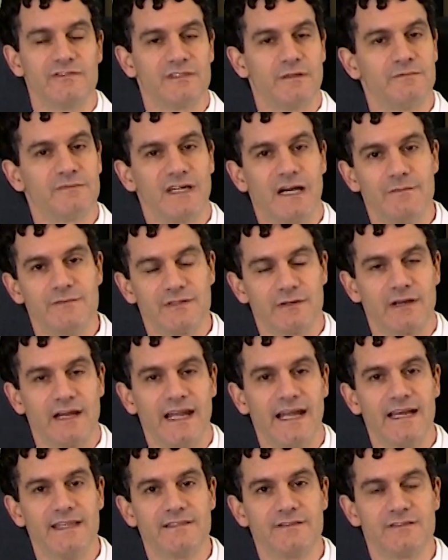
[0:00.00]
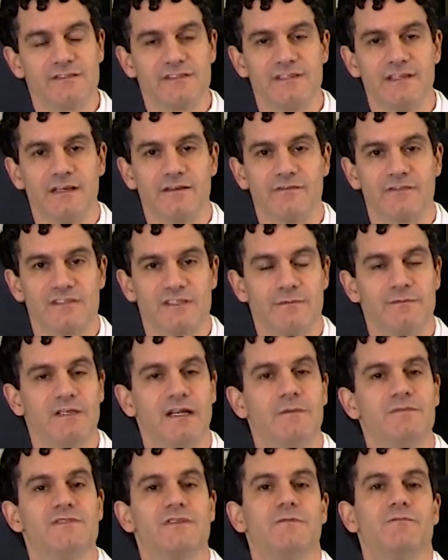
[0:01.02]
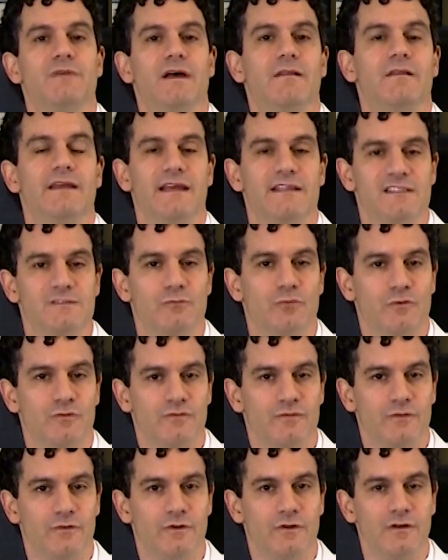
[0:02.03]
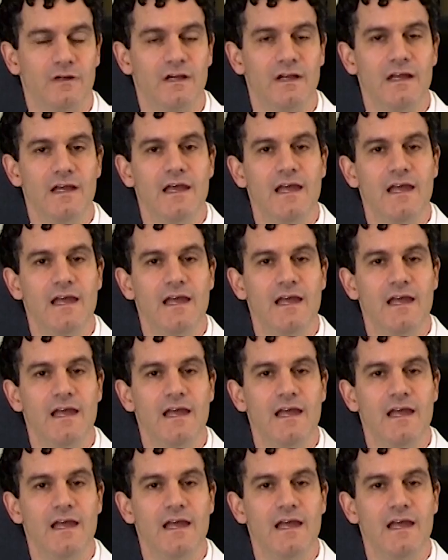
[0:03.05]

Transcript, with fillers: Sometimes their hands are stiff, or sometimes their belly gets more full.